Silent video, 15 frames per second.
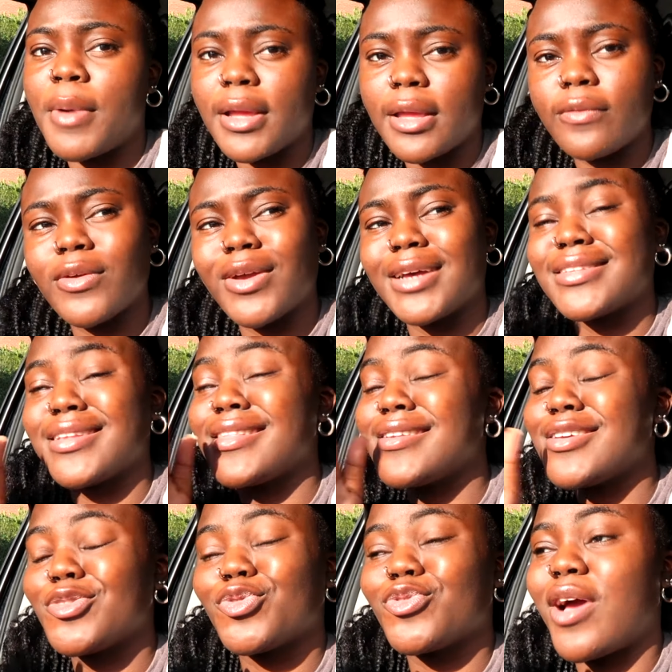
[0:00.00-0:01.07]
might give you guys a
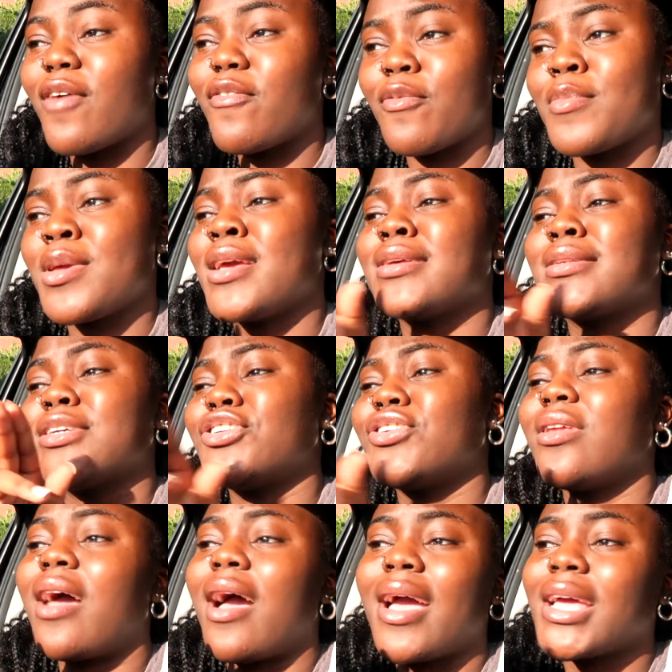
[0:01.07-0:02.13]
little drive of me. It's
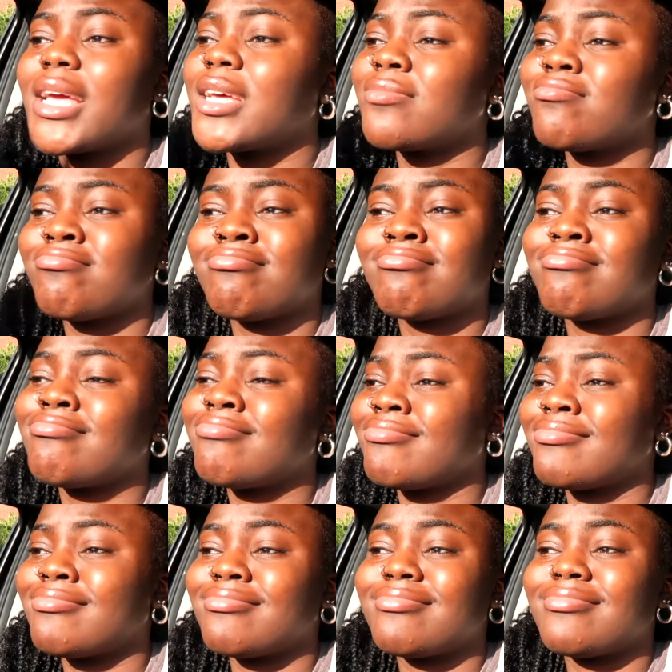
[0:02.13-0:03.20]
literally like,
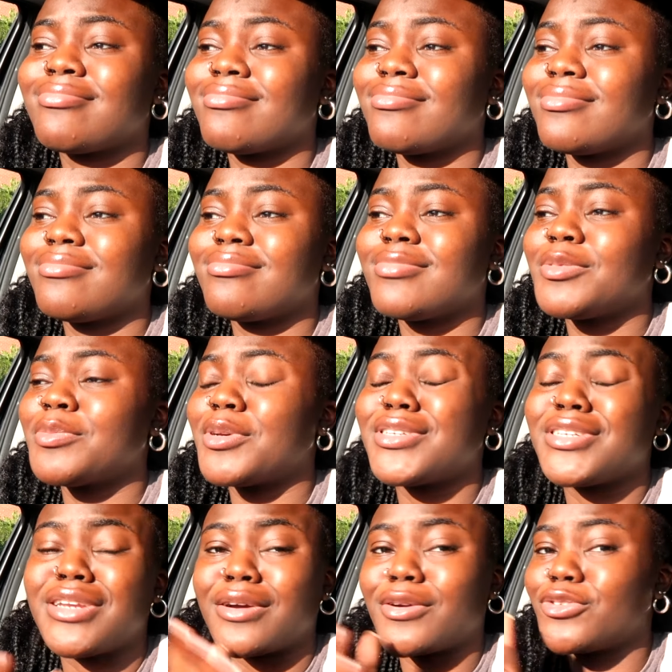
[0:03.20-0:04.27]
it's
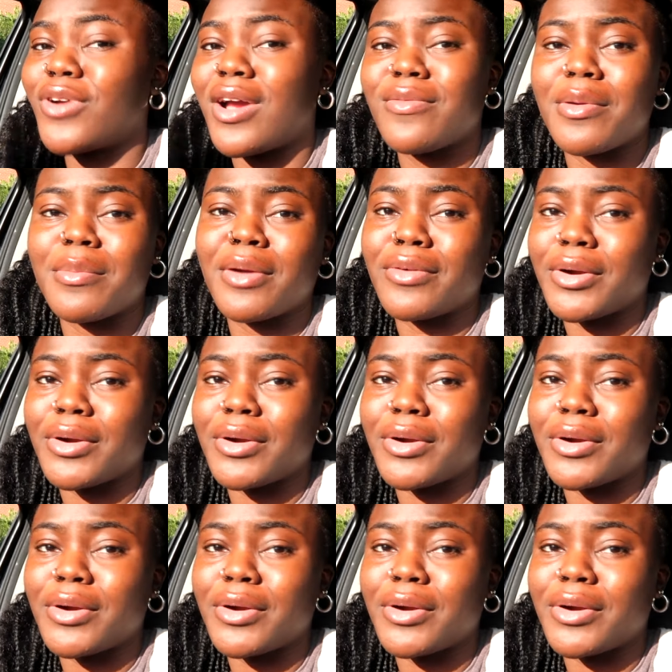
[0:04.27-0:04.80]
mostly like a drive up my